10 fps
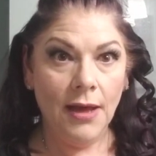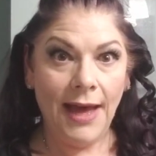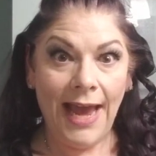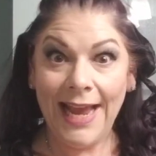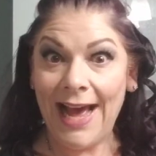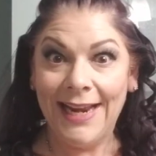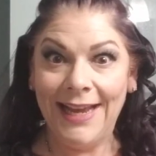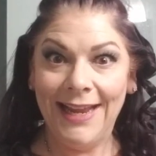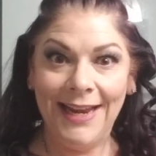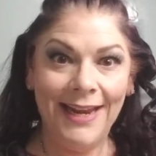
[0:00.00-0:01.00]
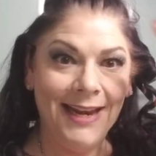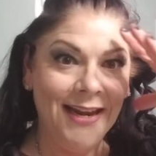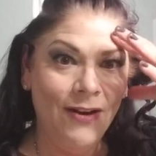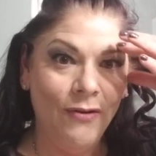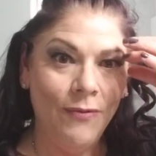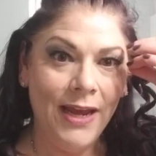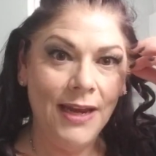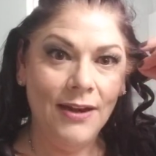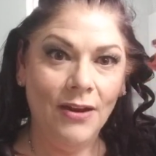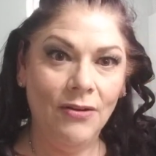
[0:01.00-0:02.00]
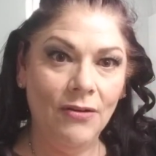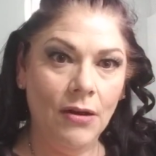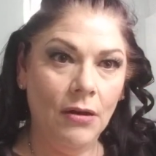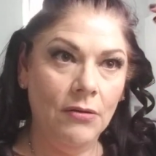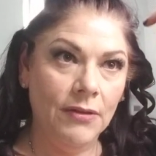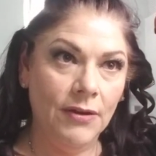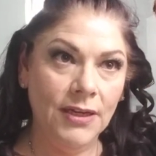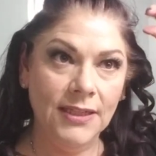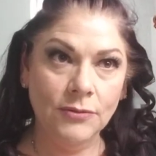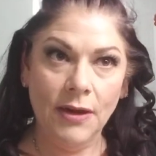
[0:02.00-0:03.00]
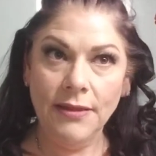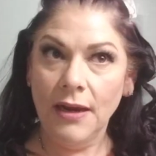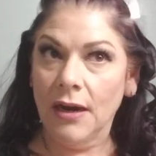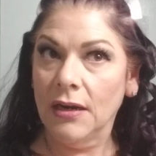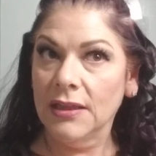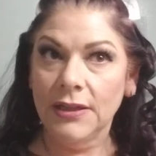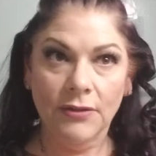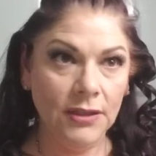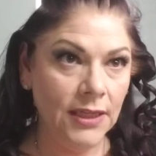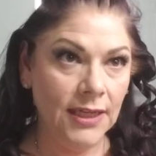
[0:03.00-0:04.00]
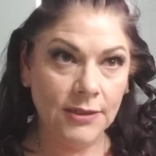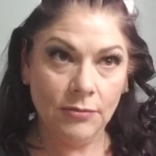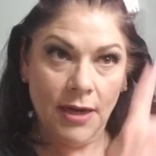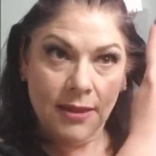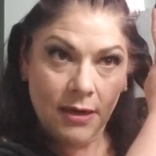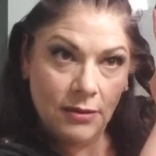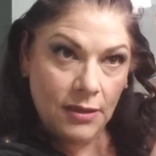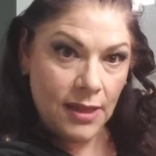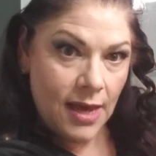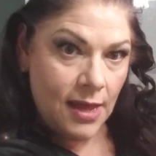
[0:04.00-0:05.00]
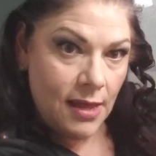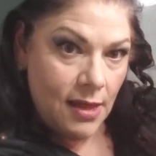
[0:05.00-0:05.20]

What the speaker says: I got it. No, wait, no. Oh, there, it's right there. Literally, it's right there. Look at that.